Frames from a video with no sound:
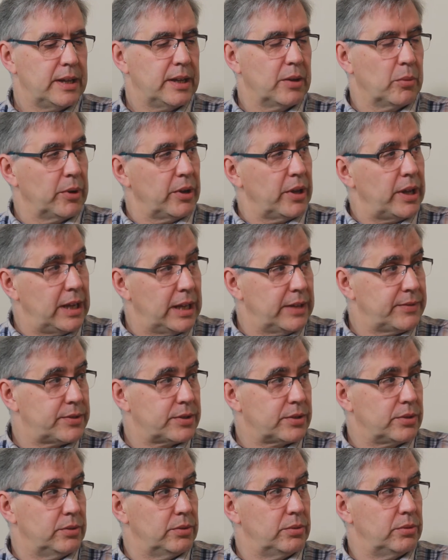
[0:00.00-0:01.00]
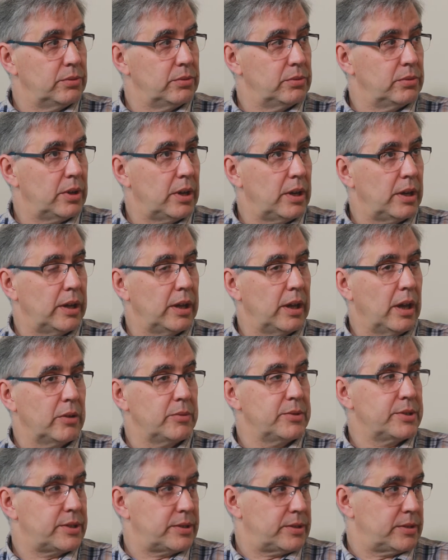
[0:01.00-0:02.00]
Now, when I left school, I
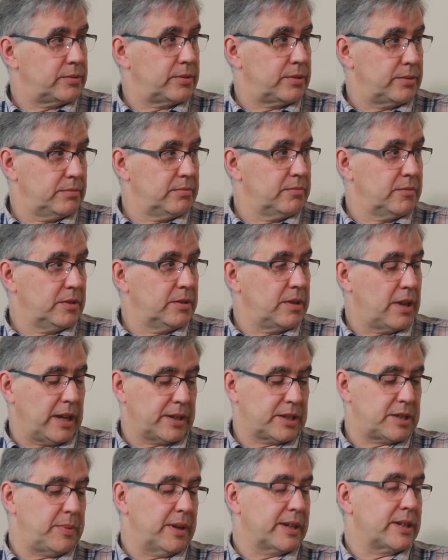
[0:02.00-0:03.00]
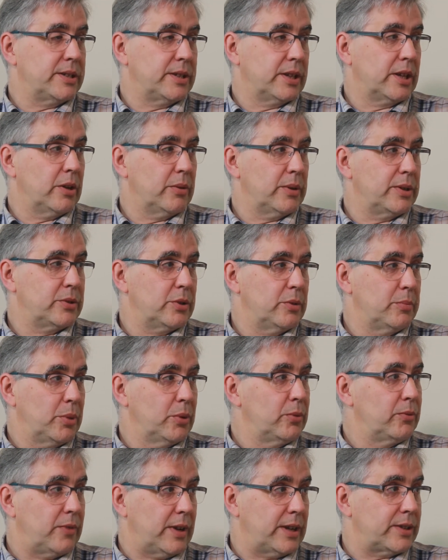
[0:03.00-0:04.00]
was expected to go into a
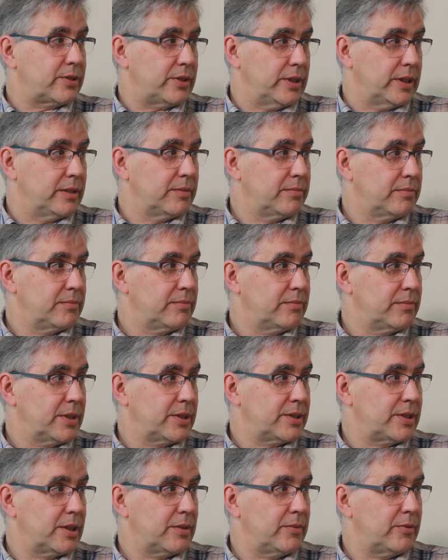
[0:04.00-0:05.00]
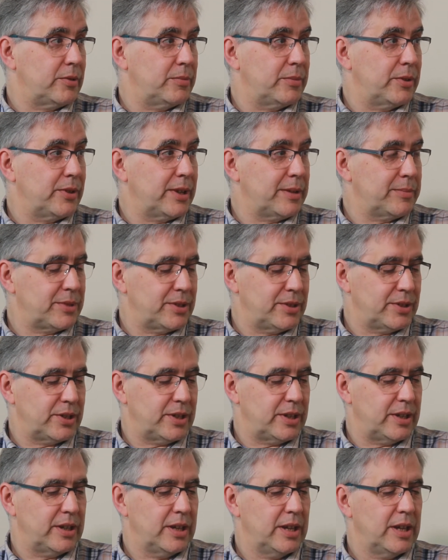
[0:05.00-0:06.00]
boot factory because I come from
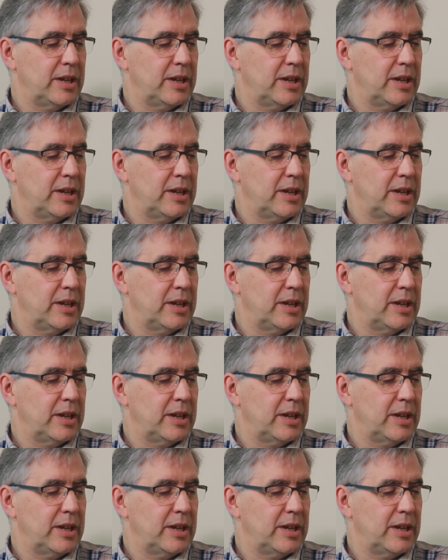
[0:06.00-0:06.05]
Northamptonshire,